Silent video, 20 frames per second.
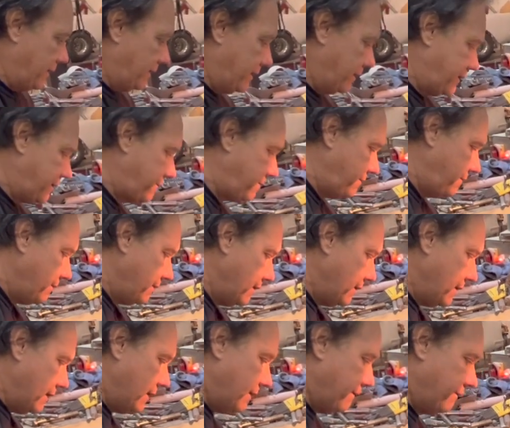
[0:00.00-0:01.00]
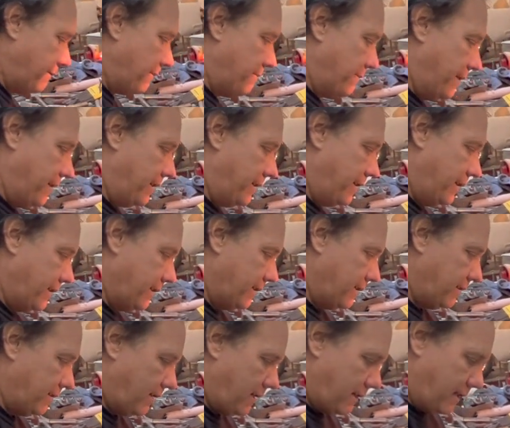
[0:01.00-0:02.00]
these from India a
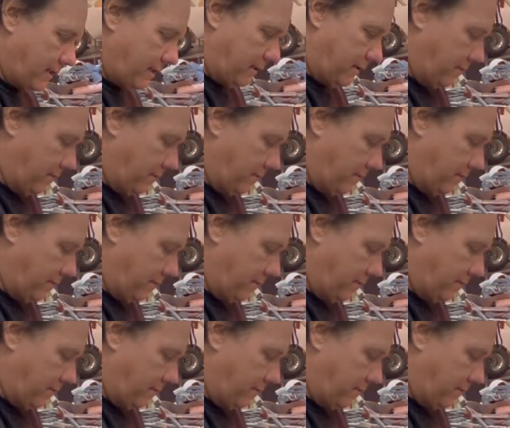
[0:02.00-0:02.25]
lot,